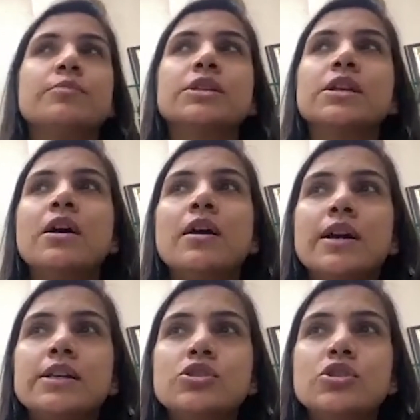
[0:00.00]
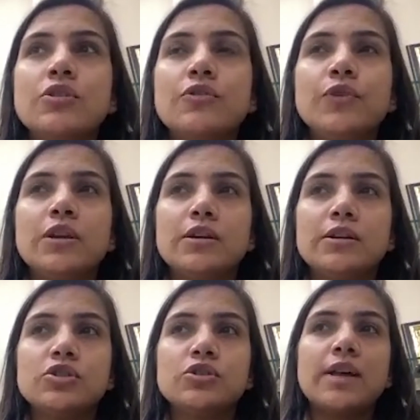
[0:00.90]
But it's we,
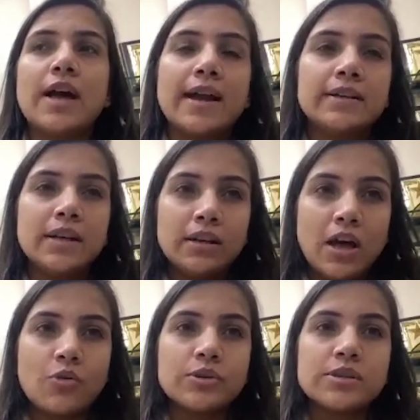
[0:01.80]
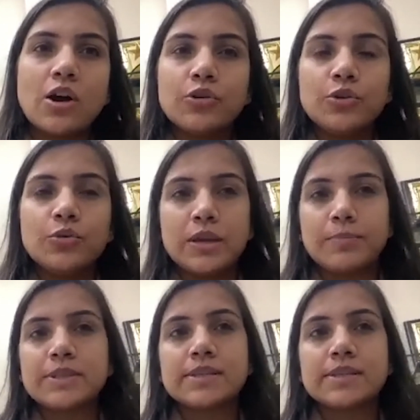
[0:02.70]
so the idea now is how do you keep it